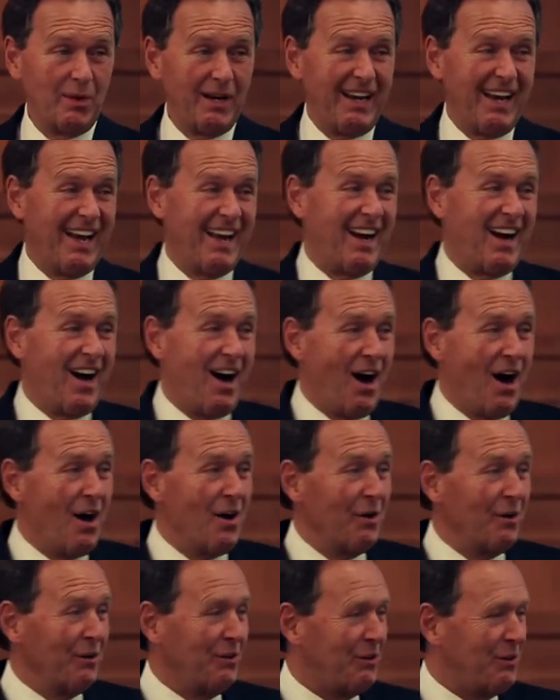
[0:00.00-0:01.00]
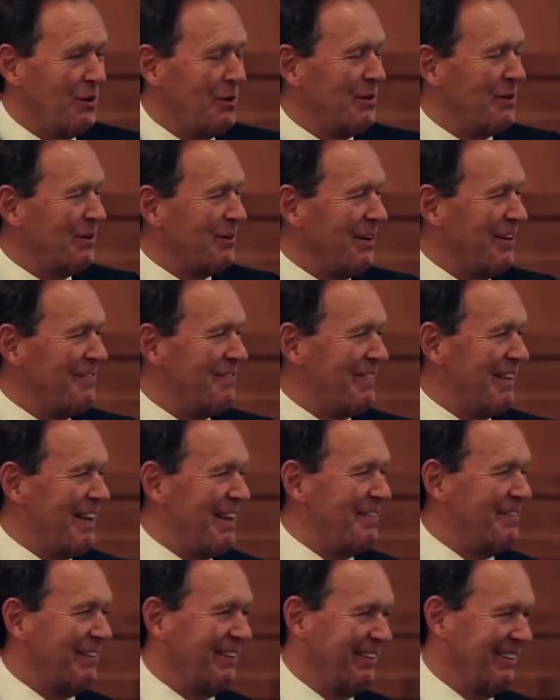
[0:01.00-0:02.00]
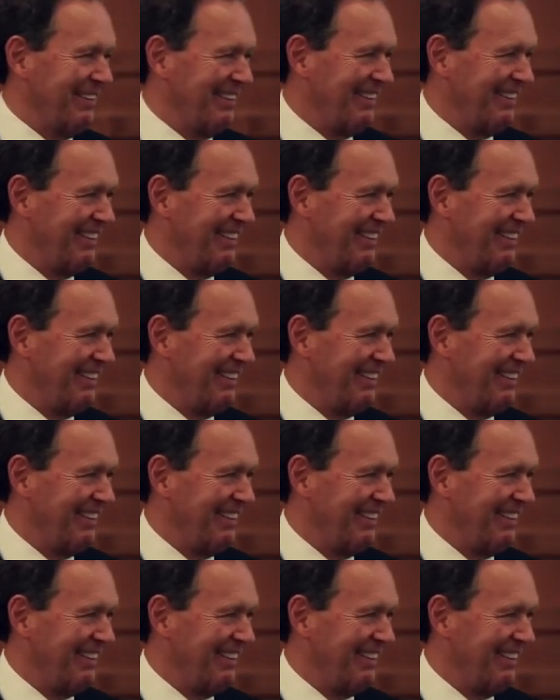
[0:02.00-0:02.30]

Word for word: when he had a one hundred two degree fever.